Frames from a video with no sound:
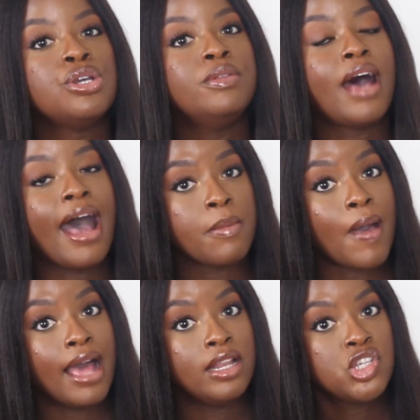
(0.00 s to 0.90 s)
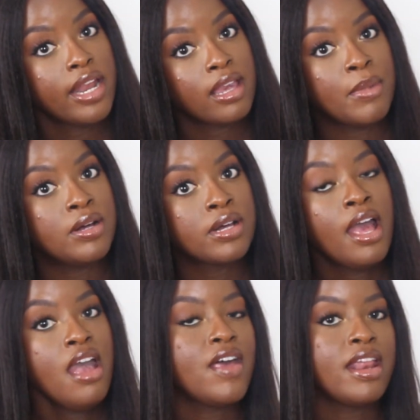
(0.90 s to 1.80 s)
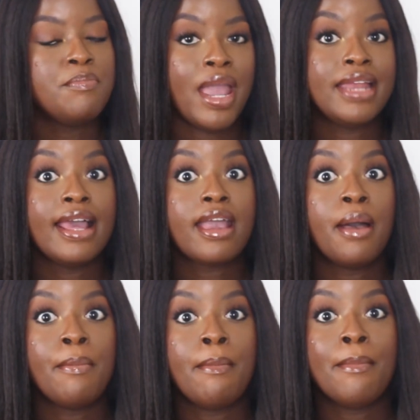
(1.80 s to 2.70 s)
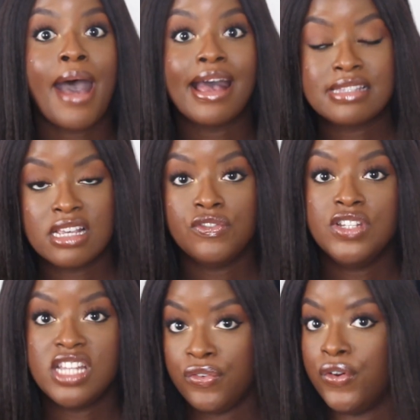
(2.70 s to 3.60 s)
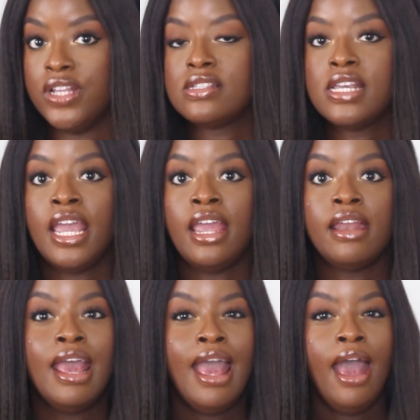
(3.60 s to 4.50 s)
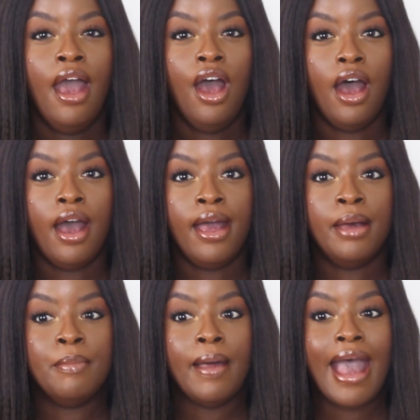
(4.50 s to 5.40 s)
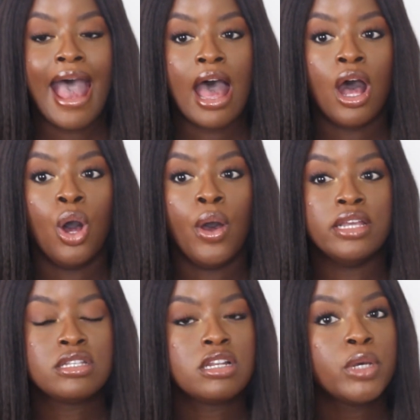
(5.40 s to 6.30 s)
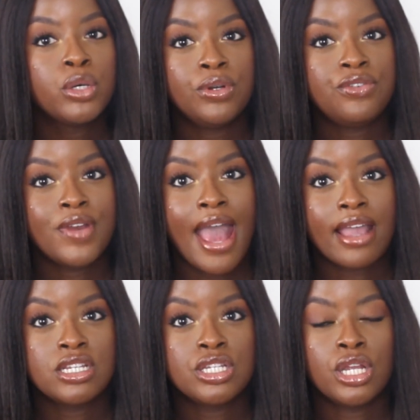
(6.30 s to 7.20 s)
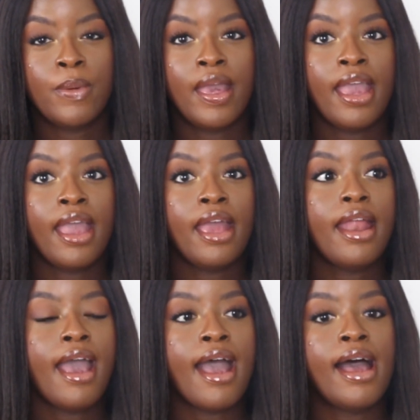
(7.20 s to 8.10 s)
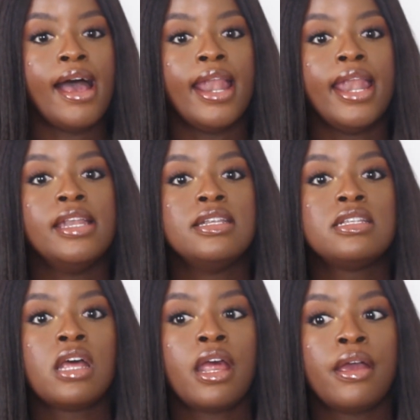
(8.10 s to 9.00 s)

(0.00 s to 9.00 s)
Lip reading: to the hyperallergenic milk, that it made like a massive difference in how her stomach would react to it, and